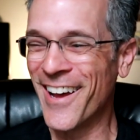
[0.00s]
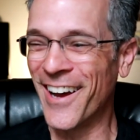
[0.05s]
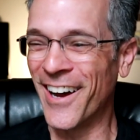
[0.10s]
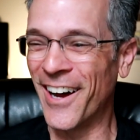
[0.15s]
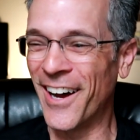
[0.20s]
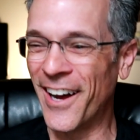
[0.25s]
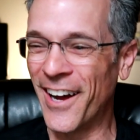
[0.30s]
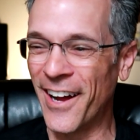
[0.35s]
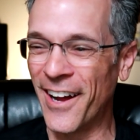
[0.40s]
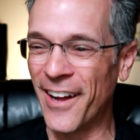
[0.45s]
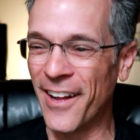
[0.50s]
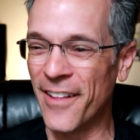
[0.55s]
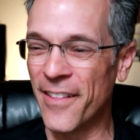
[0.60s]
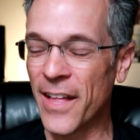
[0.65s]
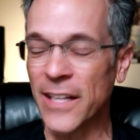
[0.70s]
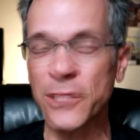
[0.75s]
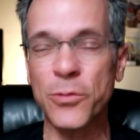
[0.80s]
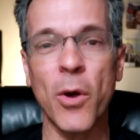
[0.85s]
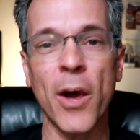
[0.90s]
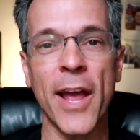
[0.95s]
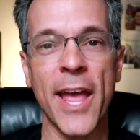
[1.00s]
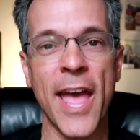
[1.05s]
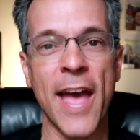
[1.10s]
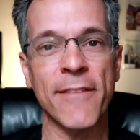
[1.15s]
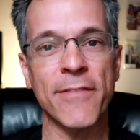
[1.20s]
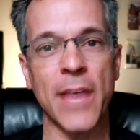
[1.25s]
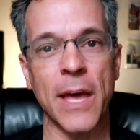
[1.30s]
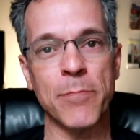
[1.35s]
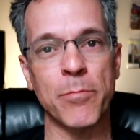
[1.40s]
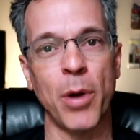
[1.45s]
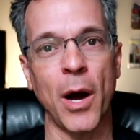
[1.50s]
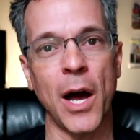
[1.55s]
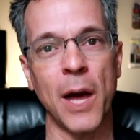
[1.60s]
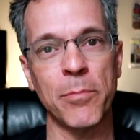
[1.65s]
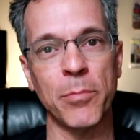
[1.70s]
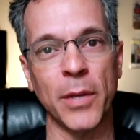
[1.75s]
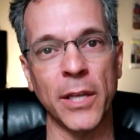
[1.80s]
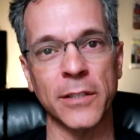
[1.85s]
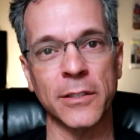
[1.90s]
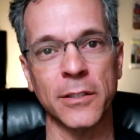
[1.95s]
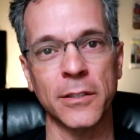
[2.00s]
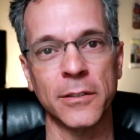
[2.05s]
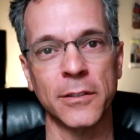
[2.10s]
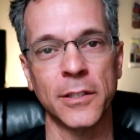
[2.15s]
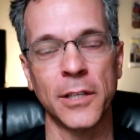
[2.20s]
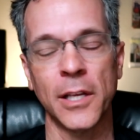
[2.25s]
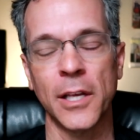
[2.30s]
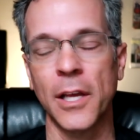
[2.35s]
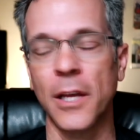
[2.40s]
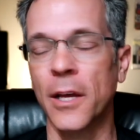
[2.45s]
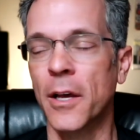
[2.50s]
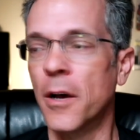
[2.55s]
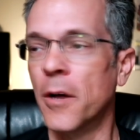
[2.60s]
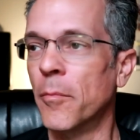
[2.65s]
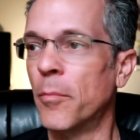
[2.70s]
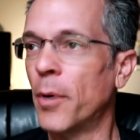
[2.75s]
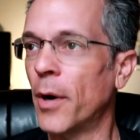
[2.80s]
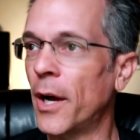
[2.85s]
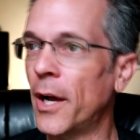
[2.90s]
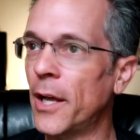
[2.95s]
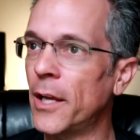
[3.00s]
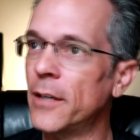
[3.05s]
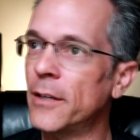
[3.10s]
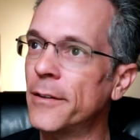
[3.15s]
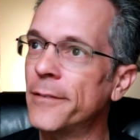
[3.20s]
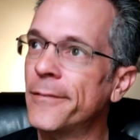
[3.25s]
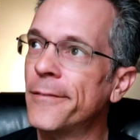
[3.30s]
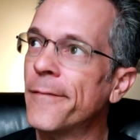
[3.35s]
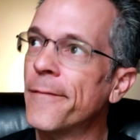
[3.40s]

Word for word: That's why I have that puppet. But